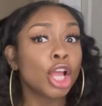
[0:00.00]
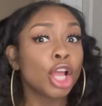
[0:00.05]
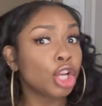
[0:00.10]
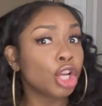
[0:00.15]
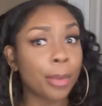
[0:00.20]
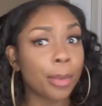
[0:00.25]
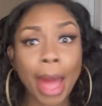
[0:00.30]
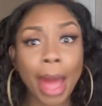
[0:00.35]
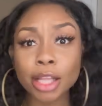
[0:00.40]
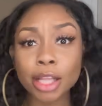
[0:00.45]

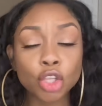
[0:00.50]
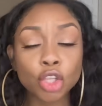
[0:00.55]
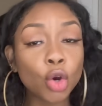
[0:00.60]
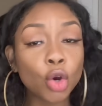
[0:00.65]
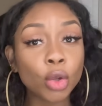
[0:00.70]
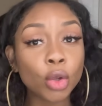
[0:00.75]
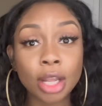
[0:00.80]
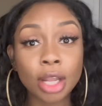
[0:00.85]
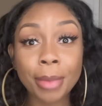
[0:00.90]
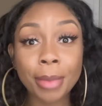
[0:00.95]
The back
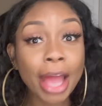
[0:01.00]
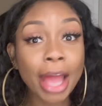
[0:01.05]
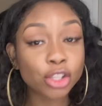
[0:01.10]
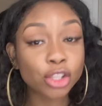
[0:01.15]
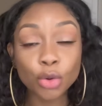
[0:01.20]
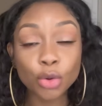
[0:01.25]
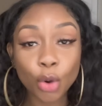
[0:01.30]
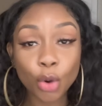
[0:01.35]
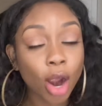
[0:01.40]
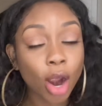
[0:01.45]

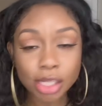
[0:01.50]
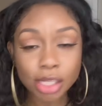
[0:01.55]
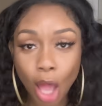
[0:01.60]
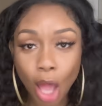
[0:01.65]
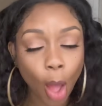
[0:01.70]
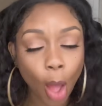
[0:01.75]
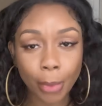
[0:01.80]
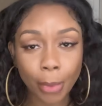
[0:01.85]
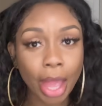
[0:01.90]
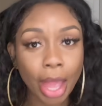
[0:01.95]
two doors
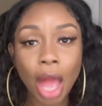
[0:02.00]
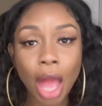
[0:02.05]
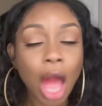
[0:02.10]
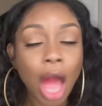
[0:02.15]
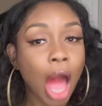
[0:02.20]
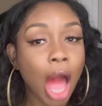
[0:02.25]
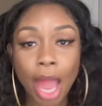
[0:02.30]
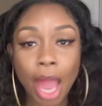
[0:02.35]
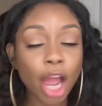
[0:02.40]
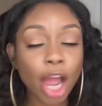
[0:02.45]
open.
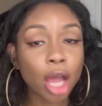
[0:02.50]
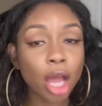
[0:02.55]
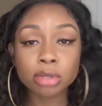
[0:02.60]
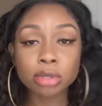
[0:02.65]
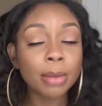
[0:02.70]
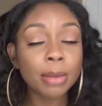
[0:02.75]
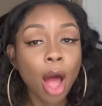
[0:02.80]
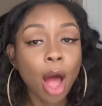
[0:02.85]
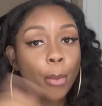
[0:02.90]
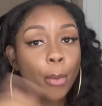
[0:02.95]
Here comes
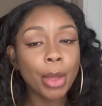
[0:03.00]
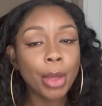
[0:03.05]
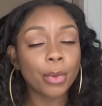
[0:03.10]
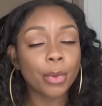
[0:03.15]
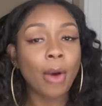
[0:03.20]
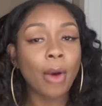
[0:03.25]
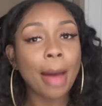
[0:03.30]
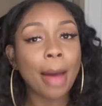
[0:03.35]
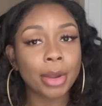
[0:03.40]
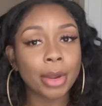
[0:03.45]
some more
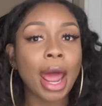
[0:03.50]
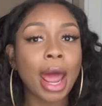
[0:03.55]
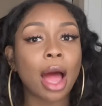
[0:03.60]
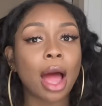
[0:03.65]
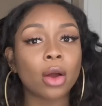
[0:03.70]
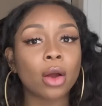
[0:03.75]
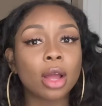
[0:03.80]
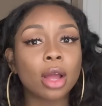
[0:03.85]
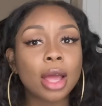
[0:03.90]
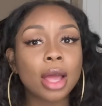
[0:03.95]
people hopping
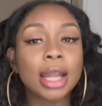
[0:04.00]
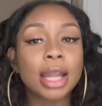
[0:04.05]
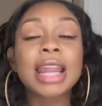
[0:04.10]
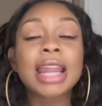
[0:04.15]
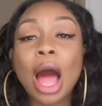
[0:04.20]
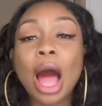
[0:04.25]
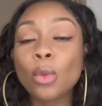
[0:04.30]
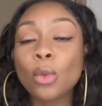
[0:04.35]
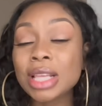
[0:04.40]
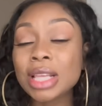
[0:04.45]
out.
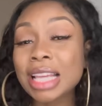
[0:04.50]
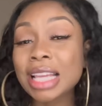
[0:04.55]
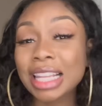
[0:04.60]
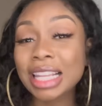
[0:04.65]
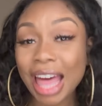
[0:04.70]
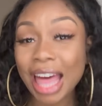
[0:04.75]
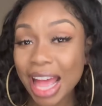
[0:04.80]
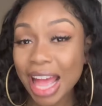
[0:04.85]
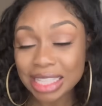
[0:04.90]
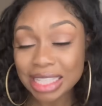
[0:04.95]
Now, it wasn't
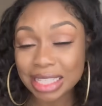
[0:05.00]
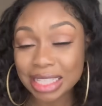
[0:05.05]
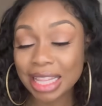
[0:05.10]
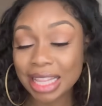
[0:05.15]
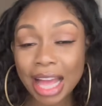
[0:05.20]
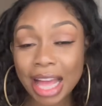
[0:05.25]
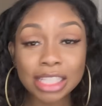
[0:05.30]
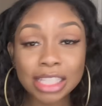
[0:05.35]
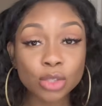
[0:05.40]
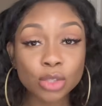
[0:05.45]
glasses.
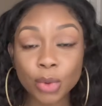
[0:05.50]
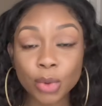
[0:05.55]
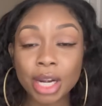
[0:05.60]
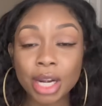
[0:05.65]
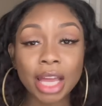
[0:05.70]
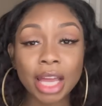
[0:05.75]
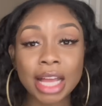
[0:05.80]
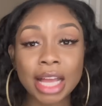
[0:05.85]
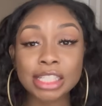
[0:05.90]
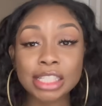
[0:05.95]
Glasses
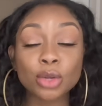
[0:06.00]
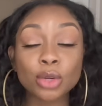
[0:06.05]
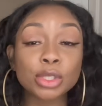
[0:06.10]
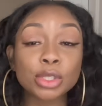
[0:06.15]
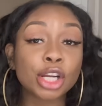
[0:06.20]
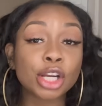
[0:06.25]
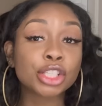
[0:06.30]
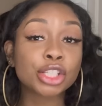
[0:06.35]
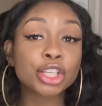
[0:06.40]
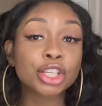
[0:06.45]
wasn't a cousin. It
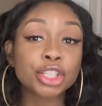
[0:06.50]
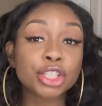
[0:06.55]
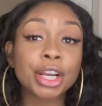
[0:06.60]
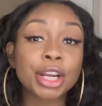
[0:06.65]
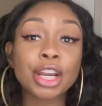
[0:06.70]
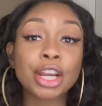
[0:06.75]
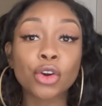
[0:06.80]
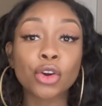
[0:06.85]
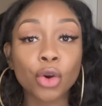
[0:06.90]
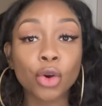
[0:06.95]
was her sister
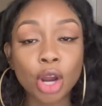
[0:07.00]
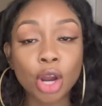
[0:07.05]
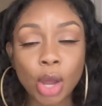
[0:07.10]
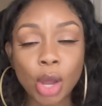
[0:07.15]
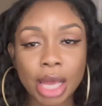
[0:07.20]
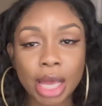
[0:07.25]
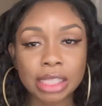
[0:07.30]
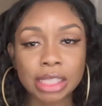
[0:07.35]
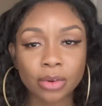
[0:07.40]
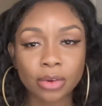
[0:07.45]
and a girl
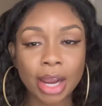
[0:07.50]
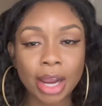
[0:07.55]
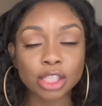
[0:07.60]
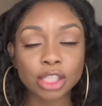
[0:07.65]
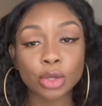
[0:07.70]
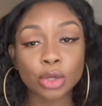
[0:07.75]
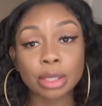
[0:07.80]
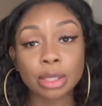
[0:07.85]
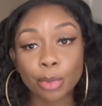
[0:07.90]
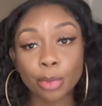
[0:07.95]
cousin, right?
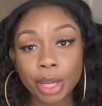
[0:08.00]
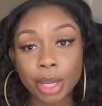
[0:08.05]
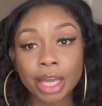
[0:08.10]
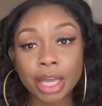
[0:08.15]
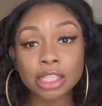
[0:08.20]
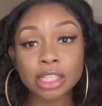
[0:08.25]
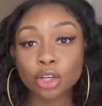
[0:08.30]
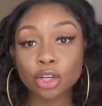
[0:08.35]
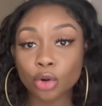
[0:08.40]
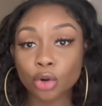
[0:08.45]
So it's a boy
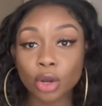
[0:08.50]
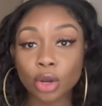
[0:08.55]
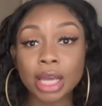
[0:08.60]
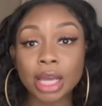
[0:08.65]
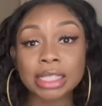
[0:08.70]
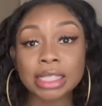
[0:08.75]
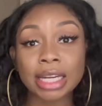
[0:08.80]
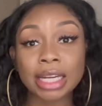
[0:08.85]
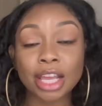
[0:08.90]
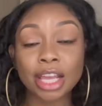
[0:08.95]
cousin, girl
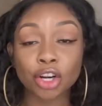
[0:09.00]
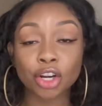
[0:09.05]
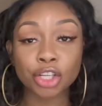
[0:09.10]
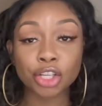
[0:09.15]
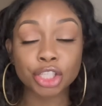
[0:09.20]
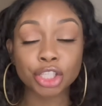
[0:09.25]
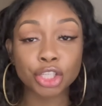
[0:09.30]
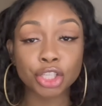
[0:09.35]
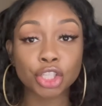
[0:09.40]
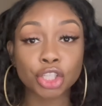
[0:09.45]
cousin, and her
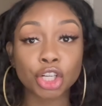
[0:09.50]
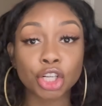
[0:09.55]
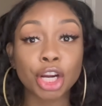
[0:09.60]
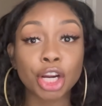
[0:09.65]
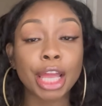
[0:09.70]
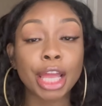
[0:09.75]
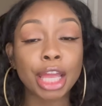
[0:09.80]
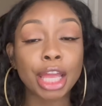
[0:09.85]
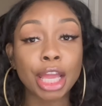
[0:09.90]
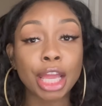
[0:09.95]

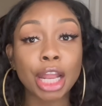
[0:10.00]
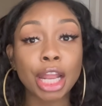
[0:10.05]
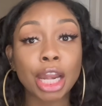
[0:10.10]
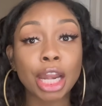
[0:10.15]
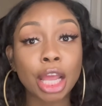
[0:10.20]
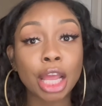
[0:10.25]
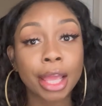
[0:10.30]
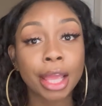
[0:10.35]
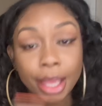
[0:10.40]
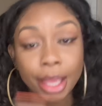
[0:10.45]
sister
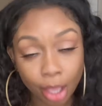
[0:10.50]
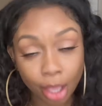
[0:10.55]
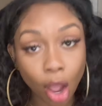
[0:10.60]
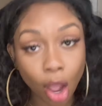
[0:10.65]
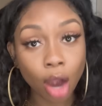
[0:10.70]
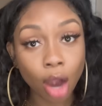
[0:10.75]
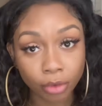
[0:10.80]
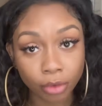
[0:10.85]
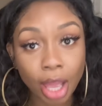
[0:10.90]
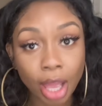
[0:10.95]
and
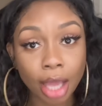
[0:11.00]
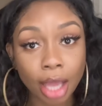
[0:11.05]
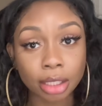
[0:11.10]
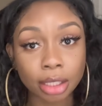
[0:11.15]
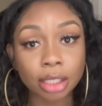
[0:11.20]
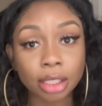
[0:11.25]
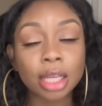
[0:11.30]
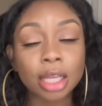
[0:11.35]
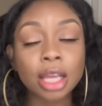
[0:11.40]
Ariana.